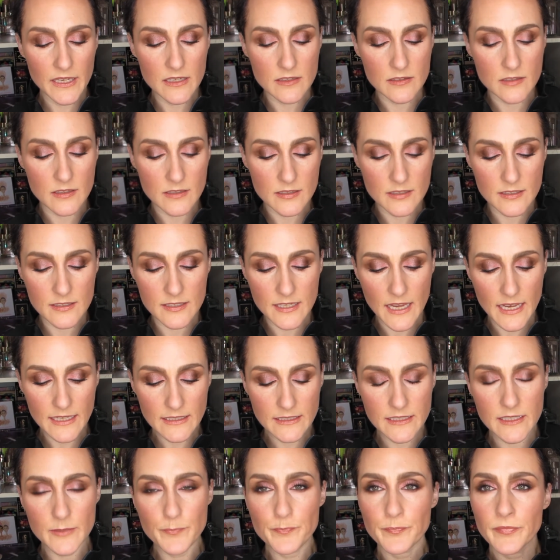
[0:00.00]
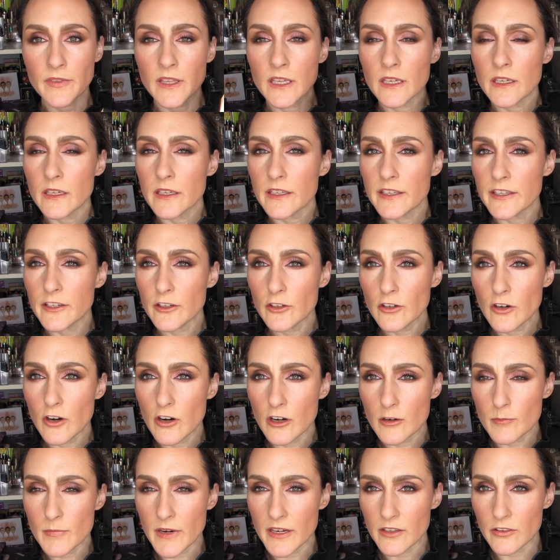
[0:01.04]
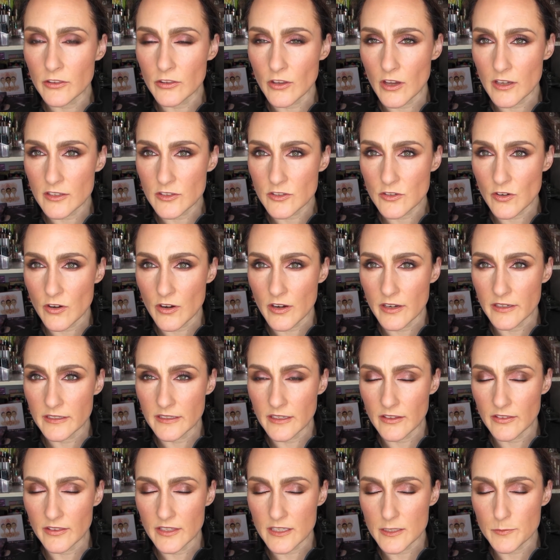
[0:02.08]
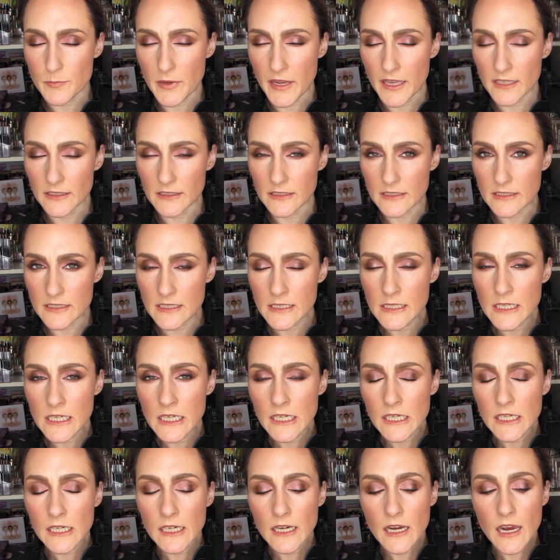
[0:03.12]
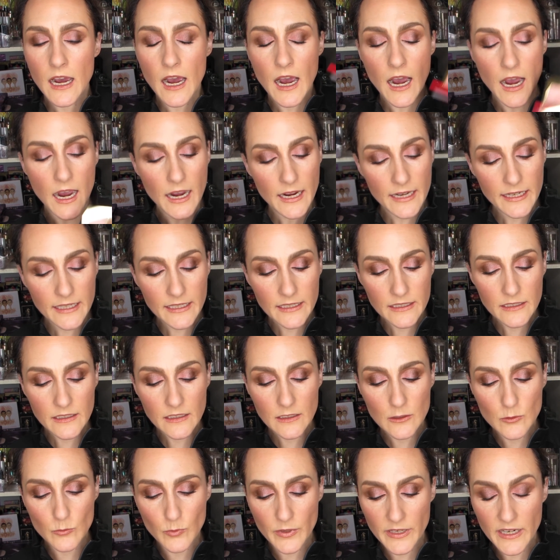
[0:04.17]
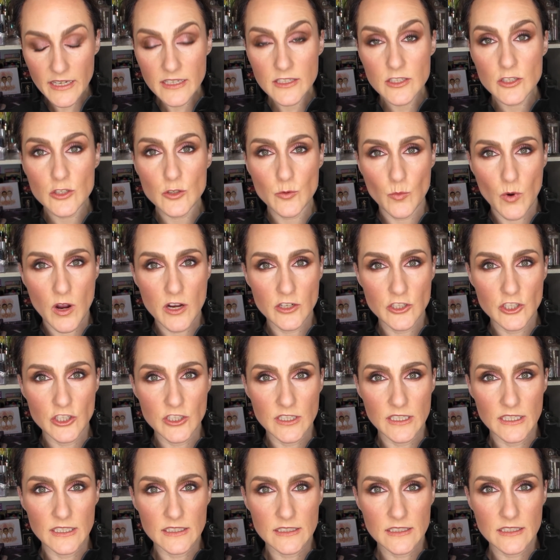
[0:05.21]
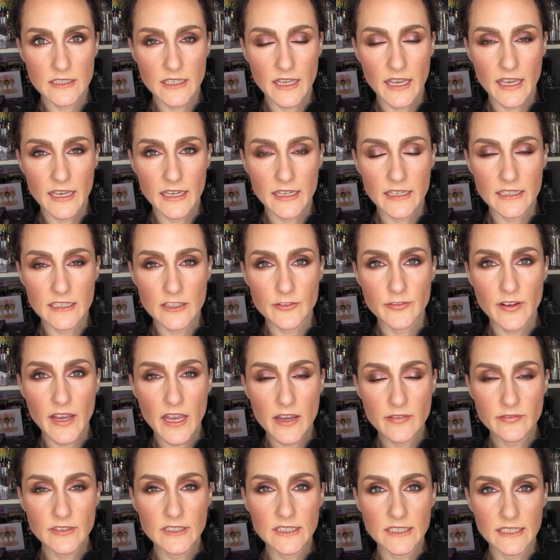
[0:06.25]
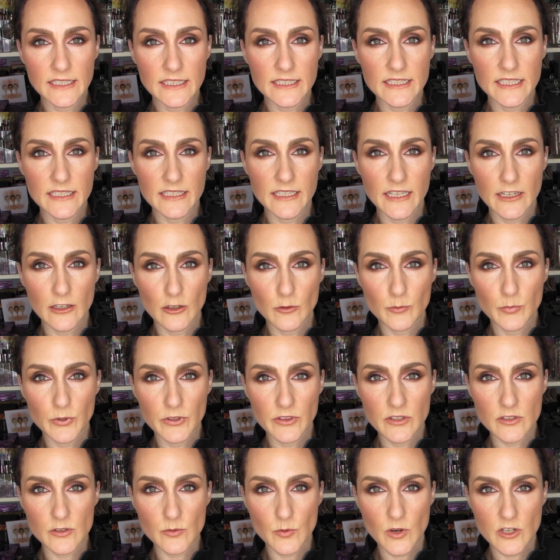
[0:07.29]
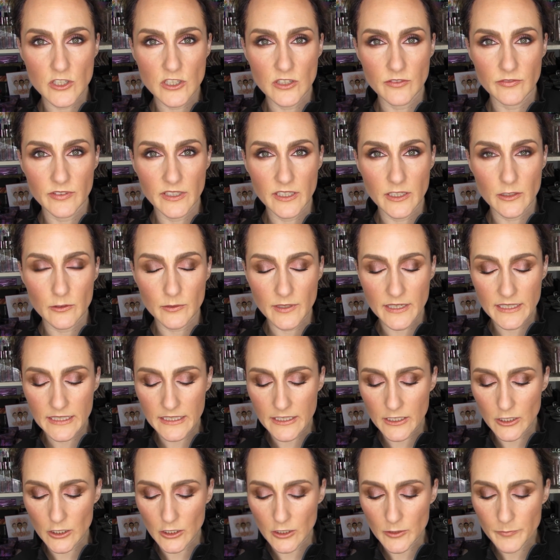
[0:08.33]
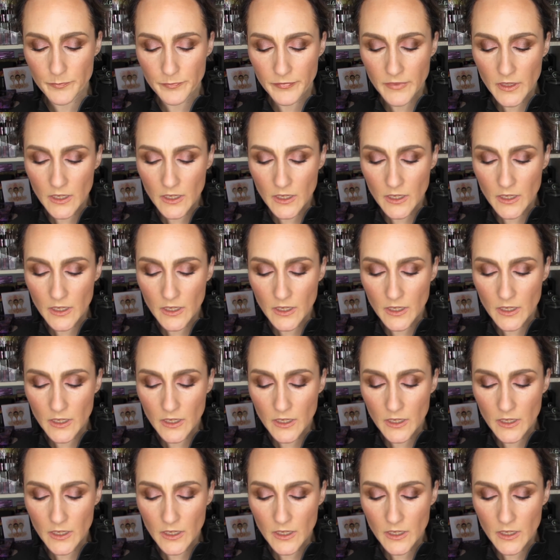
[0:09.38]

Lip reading: is set. Here are my thoughts on this palette. When I swatched it, and if I haven't linked it yet, I'll put the swatching video right here,